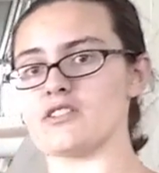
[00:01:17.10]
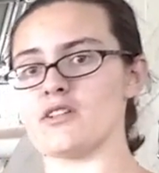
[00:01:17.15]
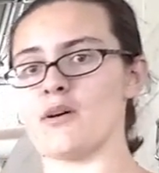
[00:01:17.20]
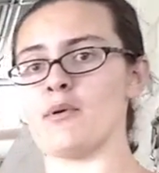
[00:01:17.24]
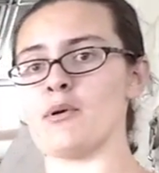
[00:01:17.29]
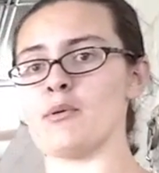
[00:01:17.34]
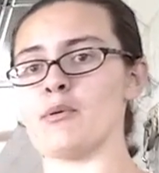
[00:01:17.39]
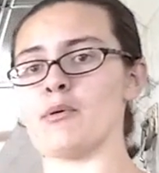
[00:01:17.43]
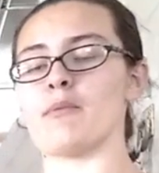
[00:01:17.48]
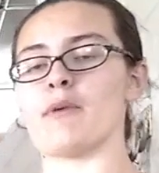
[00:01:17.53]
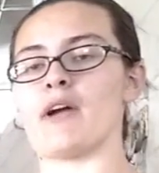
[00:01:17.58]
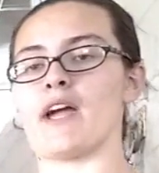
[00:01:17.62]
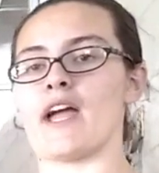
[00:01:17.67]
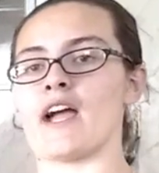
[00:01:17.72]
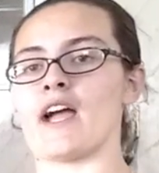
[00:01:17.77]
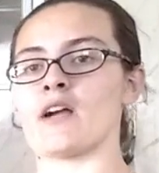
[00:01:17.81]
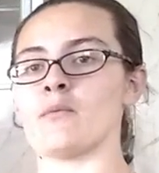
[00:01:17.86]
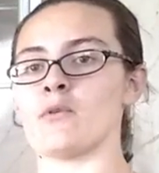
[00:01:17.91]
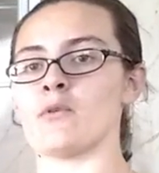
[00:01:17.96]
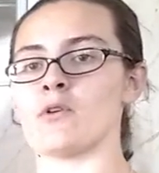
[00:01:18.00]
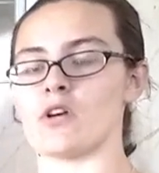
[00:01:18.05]
So I'm going to put my
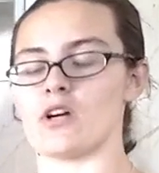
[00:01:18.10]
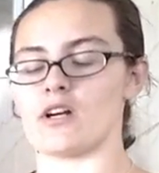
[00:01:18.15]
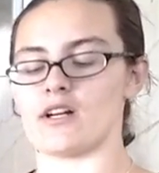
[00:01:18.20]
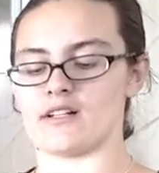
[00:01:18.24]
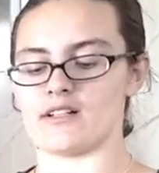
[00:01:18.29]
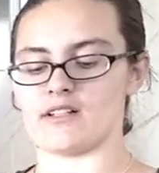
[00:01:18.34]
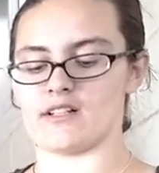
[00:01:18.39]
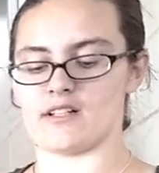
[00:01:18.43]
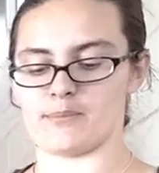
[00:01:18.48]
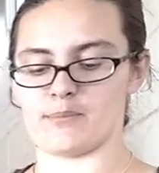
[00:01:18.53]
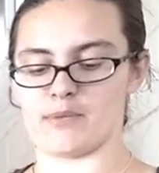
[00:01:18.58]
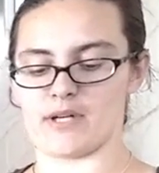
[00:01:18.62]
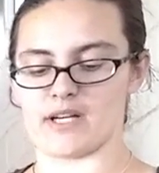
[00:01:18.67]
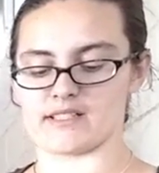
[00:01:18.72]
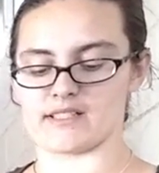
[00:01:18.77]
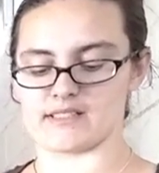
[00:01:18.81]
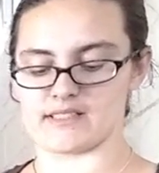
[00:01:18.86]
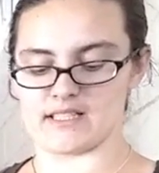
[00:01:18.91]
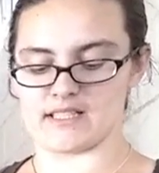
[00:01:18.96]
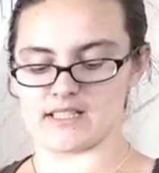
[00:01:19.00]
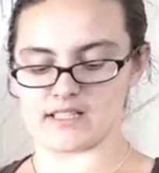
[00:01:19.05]
hackamore on
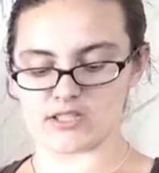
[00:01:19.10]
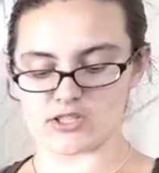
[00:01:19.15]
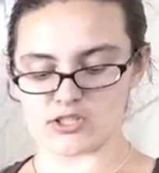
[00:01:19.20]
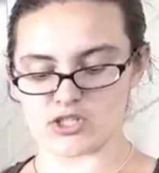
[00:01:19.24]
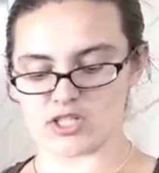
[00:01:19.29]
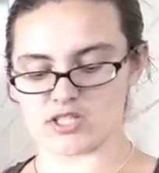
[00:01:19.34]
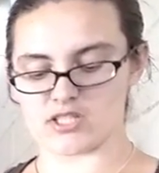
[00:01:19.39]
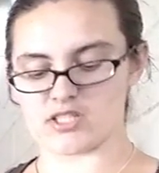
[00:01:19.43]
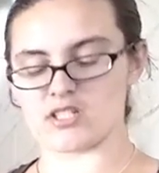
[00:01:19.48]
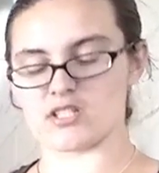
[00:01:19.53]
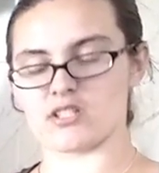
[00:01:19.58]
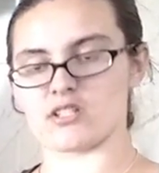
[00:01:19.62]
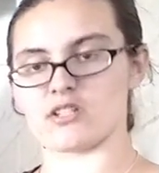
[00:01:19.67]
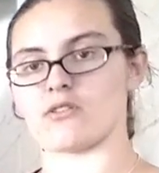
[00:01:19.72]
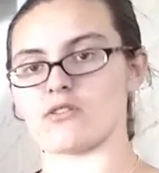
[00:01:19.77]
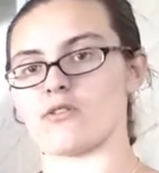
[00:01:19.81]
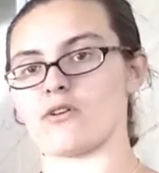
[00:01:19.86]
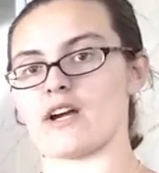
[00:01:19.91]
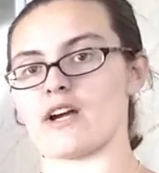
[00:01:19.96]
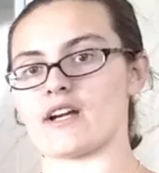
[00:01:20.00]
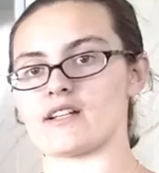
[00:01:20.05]
Bugsy, and it's adjusted
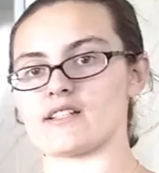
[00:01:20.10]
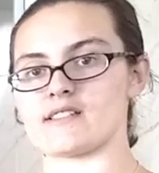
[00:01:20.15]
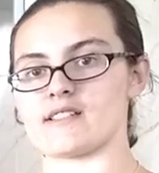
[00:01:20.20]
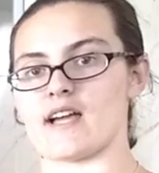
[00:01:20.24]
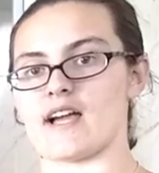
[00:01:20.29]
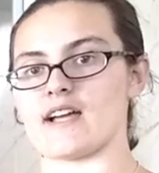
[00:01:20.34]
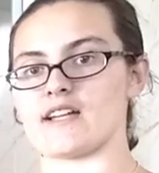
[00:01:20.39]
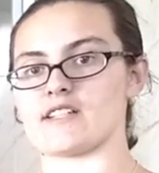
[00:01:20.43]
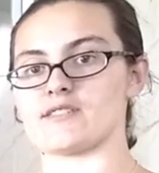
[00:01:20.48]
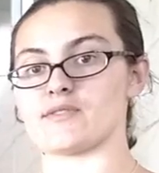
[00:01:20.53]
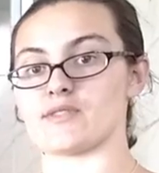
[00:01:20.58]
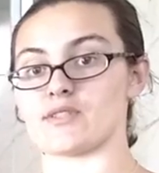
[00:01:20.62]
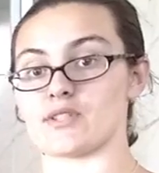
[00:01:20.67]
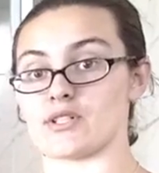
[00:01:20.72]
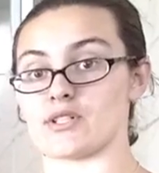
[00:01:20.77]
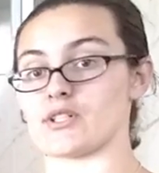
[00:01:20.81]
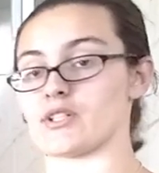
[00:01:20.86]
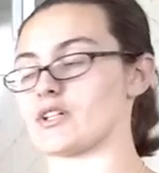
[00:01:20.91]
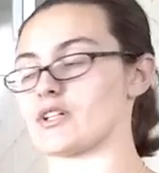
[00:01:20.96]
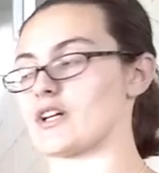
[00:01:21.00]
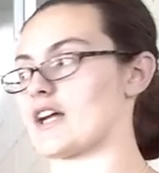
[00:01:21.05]
to the correct size
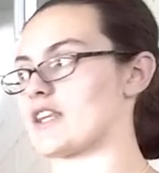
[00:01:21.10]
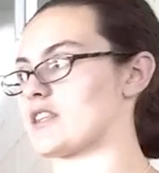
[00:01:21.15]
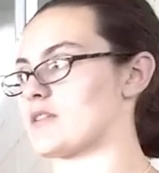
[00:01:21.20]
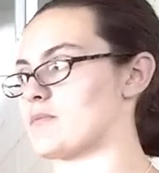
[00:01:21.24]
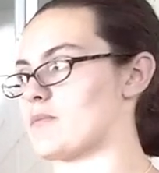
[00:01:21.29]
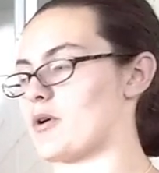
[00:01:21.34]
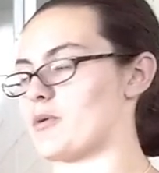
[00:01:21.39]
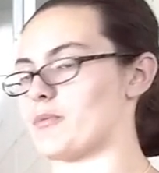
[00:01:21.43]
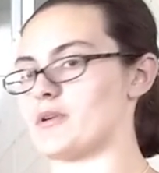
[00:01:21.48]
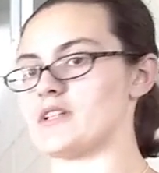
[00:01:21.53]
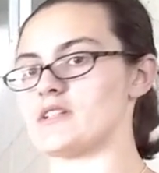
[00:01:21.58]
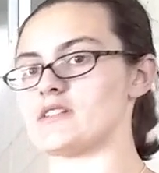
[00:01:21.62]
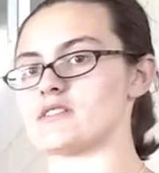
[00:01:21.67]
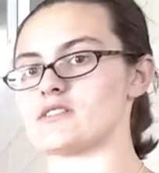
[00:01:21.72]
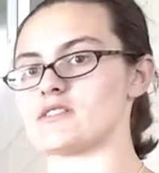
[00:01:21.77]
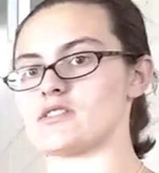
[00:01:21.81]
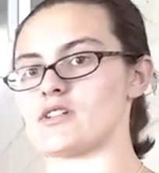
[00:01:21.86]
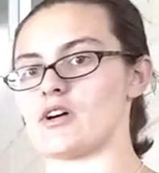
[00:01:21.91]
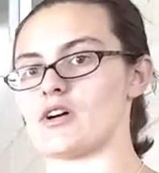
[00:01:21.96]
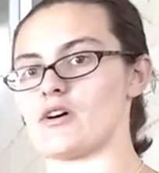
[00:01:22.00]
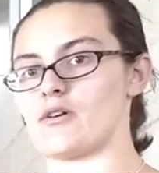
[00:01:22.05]
for her at the moment,
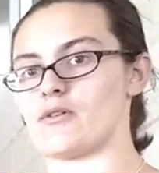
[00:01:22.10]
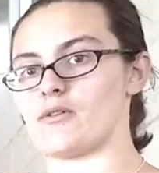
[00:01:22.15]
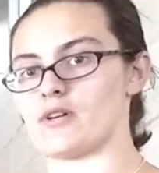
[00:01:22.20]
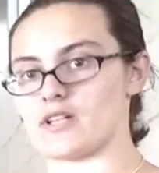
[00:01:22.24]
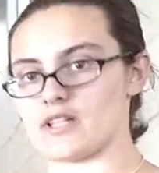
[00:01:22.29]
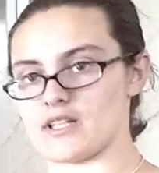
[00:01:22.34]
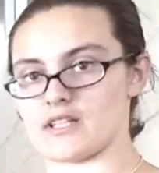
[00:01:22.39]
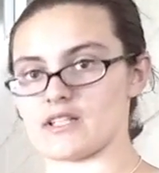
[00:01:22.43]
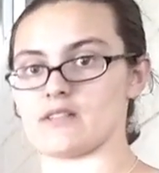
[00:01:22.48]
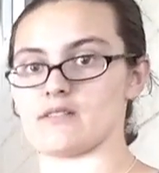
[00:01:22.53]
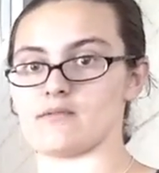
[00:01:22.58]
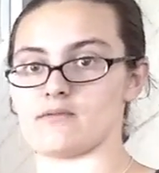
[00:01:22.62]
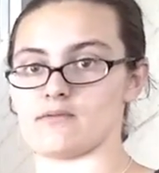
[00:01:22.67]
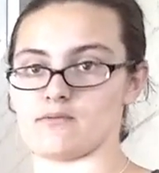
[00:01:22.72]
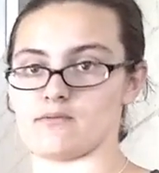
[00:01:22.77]
so then